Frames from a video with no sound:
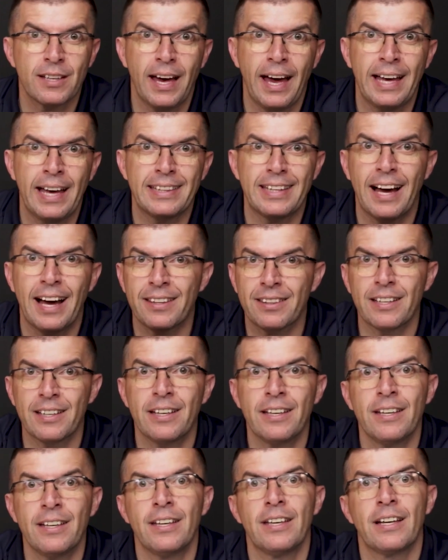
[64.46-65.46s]
and other
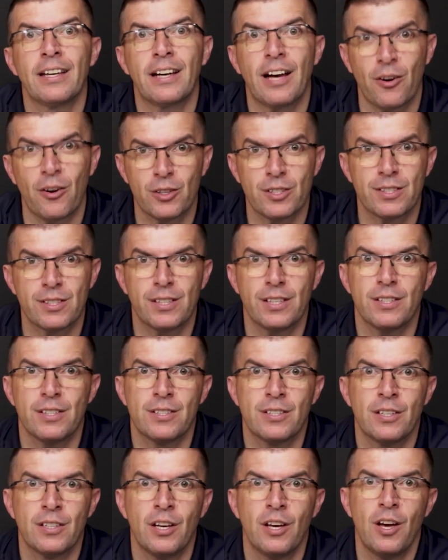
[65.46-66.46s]

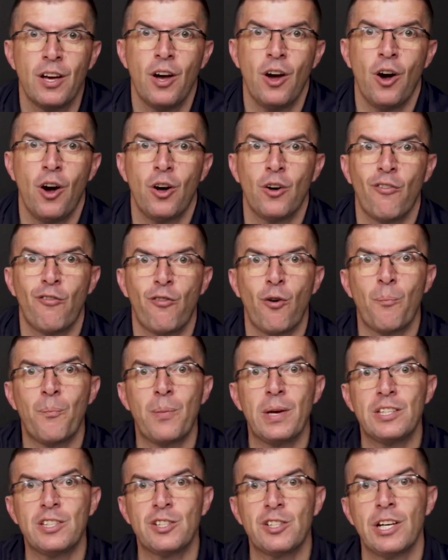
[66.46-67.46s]
currencies for
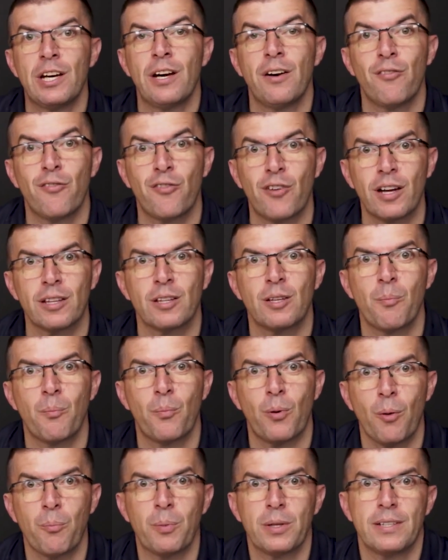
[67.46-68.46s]
beachfront
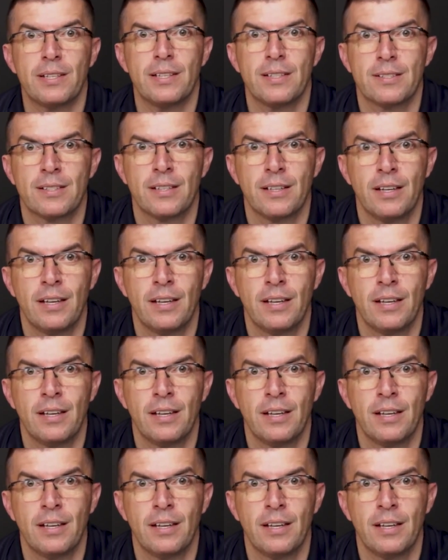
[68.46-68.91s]
properties.